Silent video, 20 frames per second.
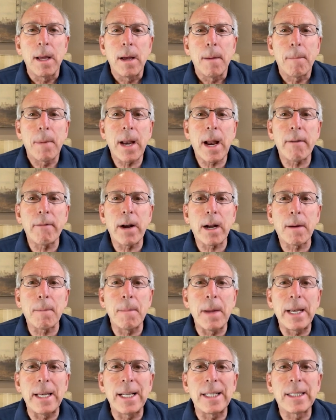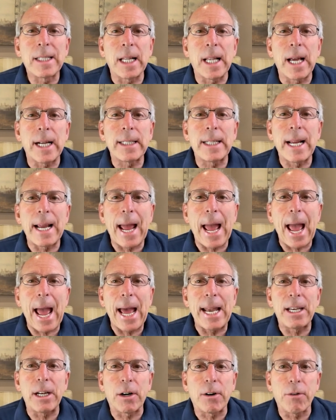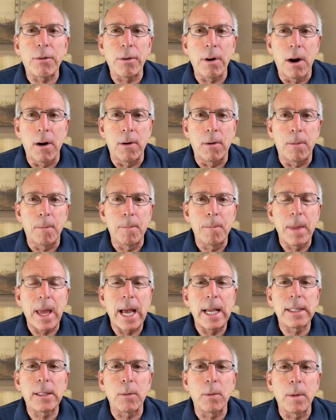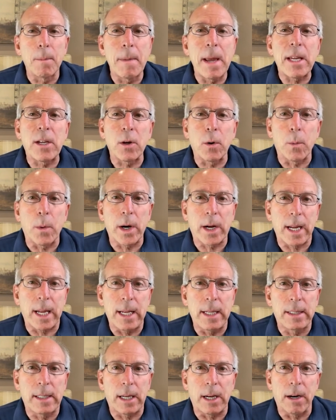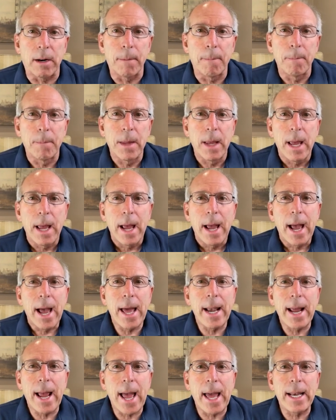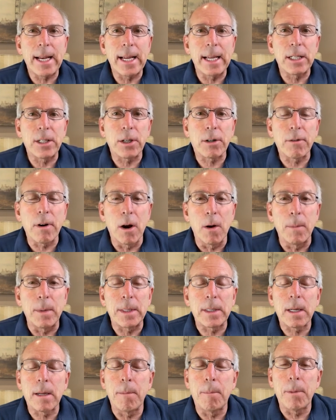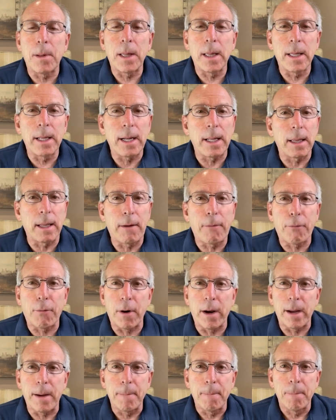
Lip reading: but I'm recommending selecting Add to Chrome as it will make your work easier. And adding it to Chrome is completely free.